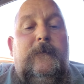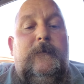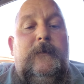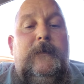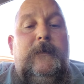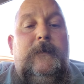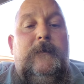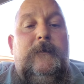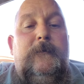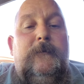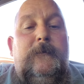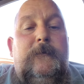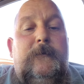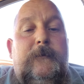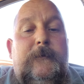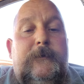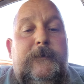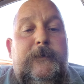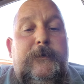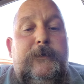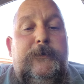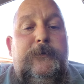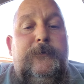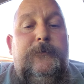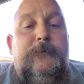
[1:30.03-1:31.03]
the
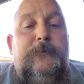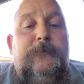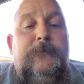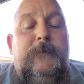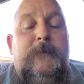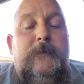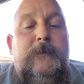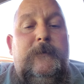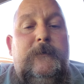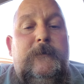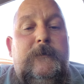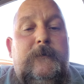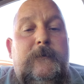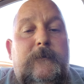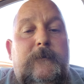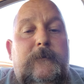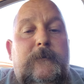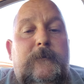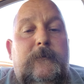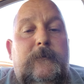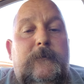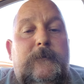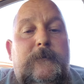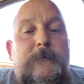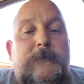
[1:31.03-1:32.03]
new
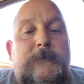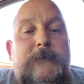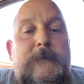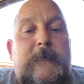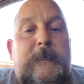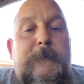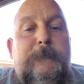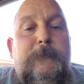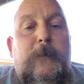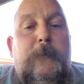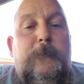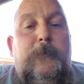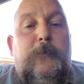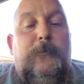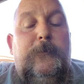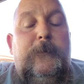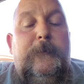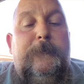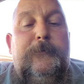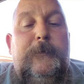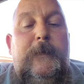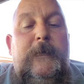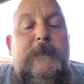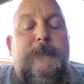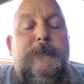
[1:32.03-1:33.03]
T-Mobile
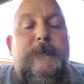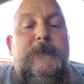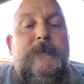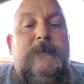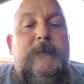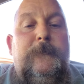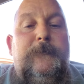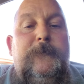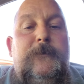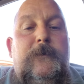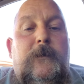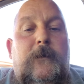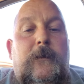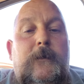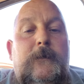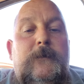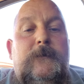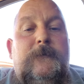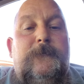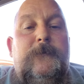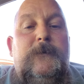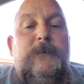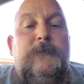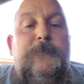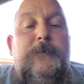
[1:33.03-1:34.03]
replacement SIM
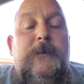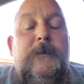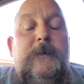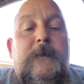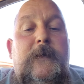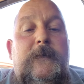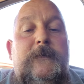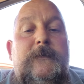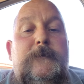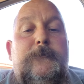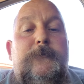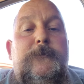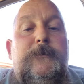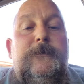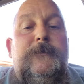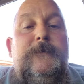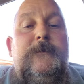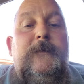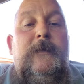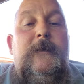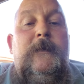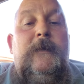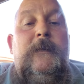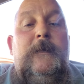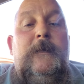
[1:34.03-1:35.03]
cards for Sprint customers